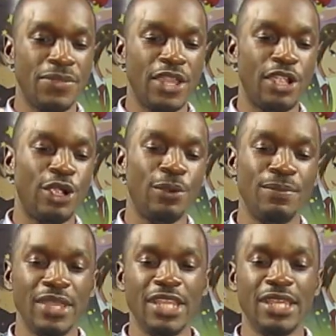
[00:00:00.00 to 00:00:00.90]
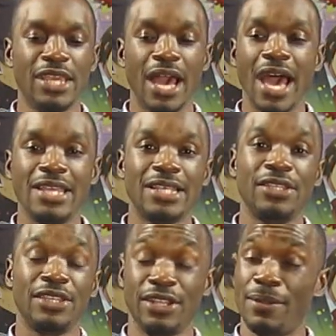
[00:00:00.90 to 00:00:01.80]
there are many guys
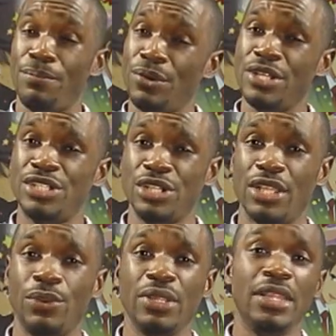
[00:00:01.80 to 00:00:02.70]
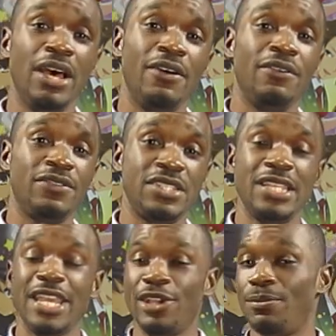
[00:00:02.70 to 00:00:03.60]
out there that I'm pretty sure that would love to
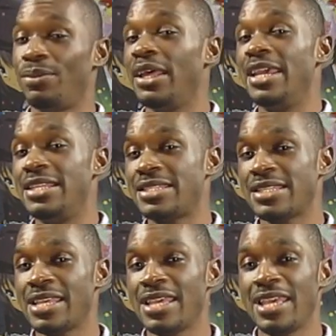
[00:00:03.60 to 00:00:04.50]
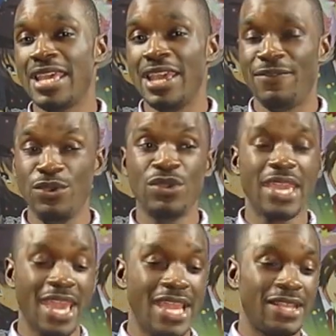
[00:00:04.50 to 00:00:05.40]
take your place. If you
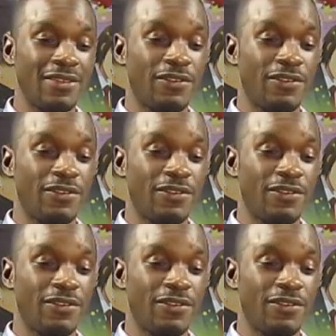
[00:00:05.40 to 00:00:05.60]
can't